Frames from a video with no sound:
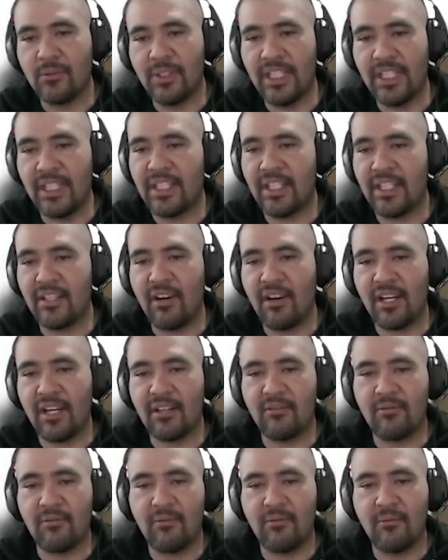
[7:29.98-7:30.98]
interact
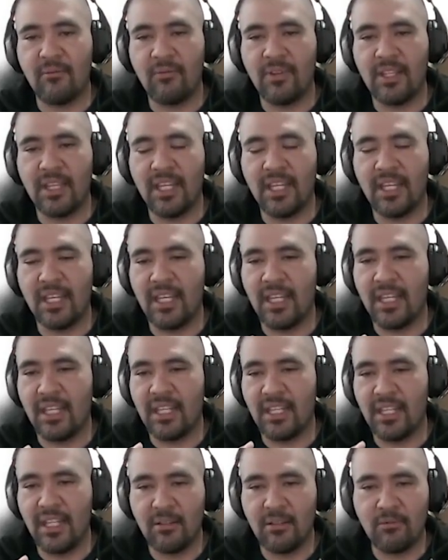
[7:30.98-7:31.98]
with the
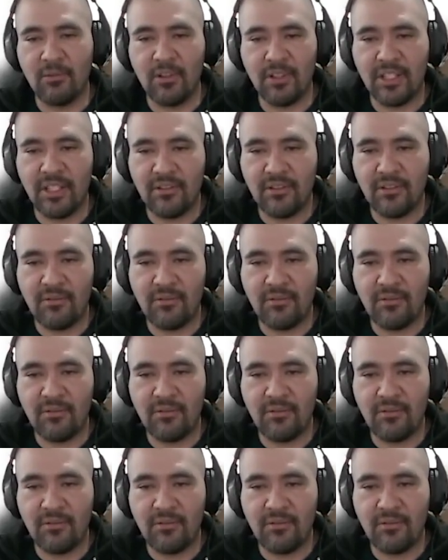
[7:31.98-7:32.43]
networking